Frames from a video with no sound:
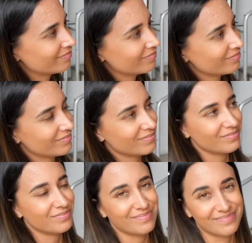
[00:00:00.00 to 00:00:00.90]

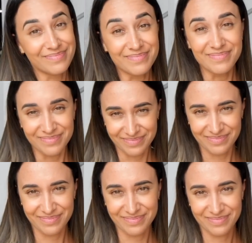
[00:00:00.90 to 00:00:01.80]

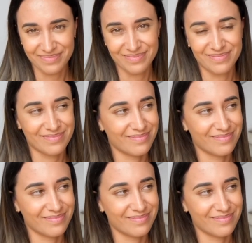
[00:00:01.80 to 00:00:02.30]
The person shown says nothing.